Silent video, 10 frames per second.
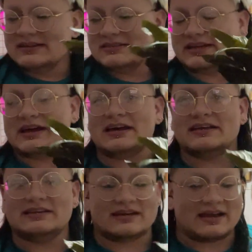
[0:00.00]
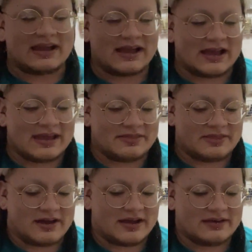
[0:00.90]
that I
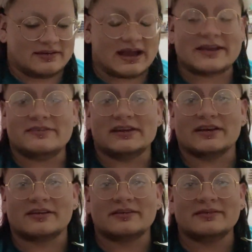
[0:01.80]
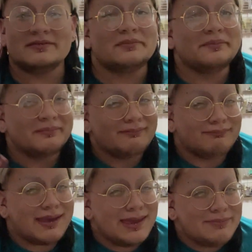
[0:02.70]
figure
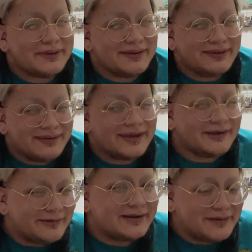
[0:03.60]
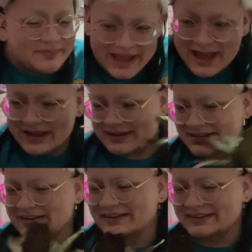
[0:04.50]
maybe it'll come back.
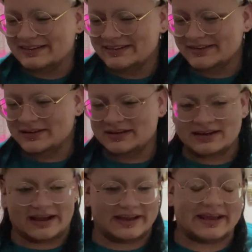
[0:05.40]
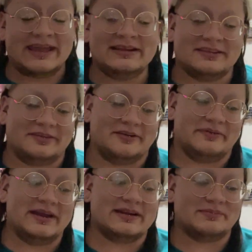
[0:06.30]
I'd hate to throw it
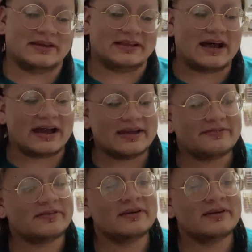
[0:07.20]
away and it be alive.